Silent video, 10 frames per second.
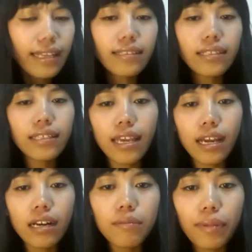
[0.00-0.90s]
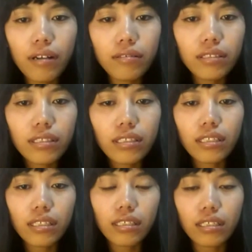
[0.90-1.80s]
doesn't care about
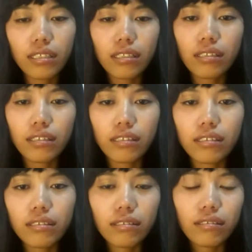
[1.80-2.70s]
the